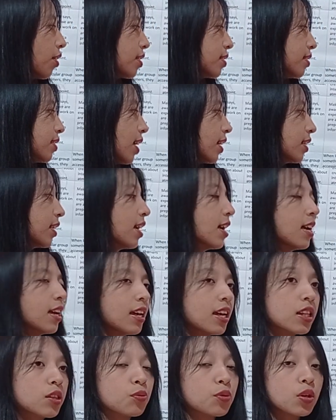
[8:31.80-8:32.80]
that
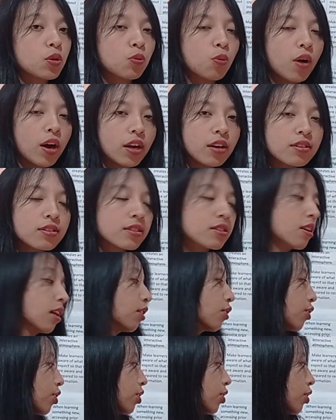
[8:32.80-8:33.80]
it requires the
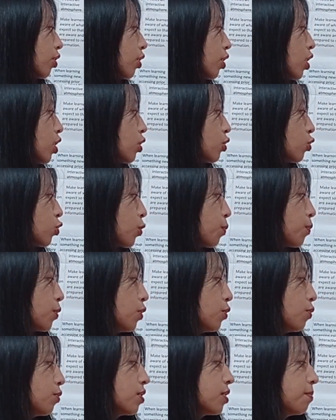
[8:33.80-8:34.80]
learner to
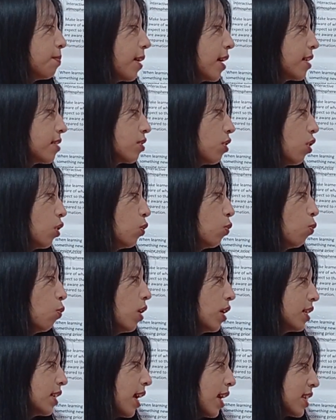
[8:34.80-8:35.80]
produce based on
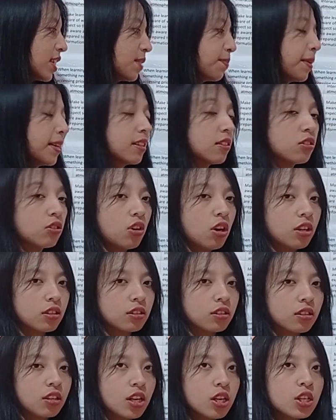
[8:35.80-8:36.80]
what has been taught.
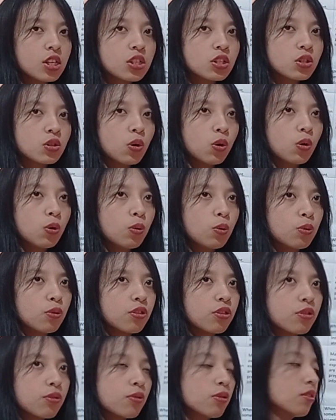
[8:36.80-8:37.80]
So
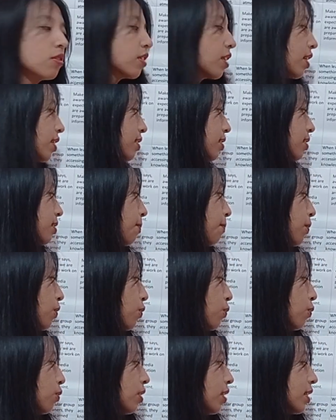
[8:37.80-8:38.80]
through this
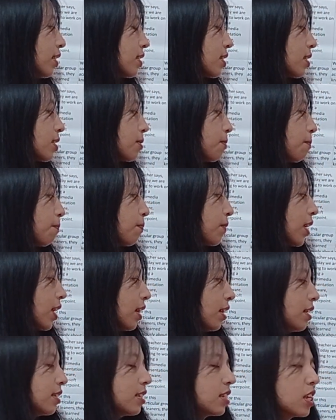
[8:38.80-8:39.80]

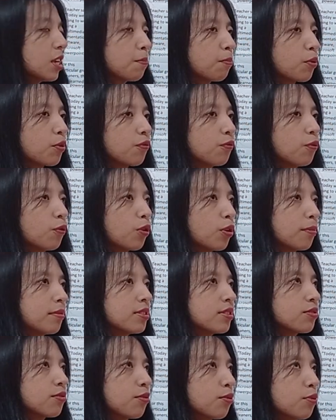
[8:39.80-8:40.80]
eliciting performance,
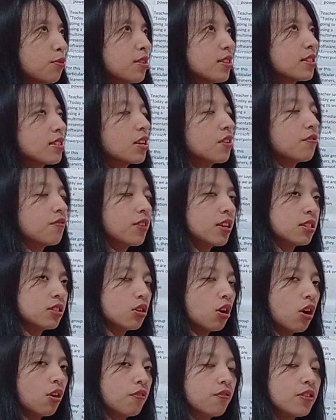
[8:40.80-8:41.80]
through this event
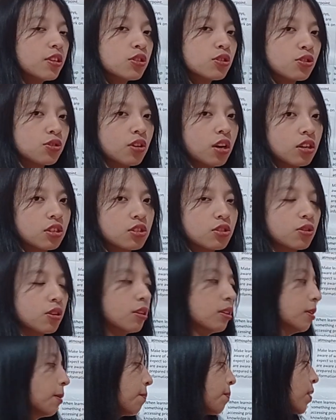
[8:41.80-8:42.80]
of instruction,